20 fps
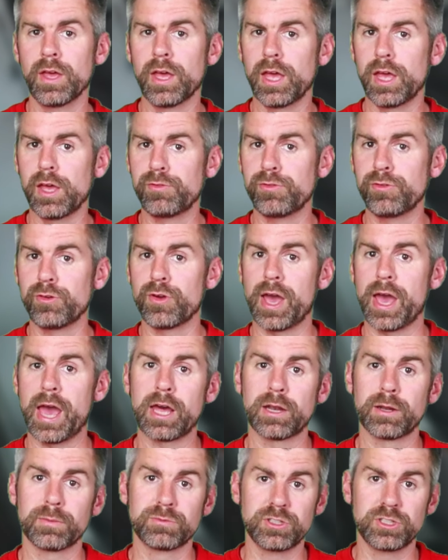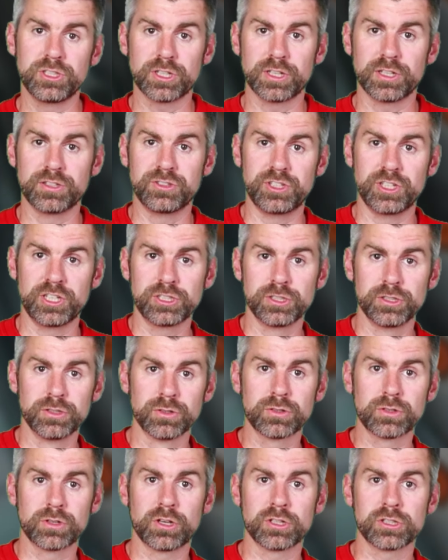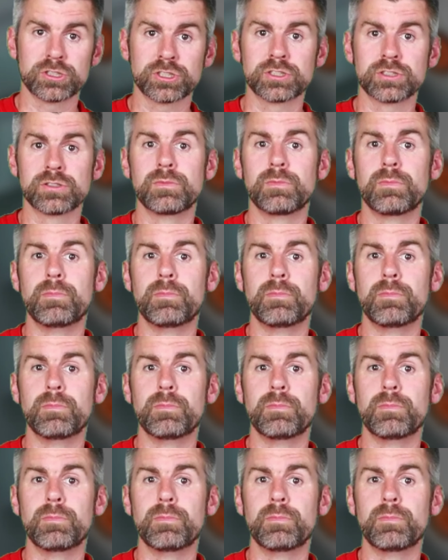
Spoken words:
If you add up these additional costs,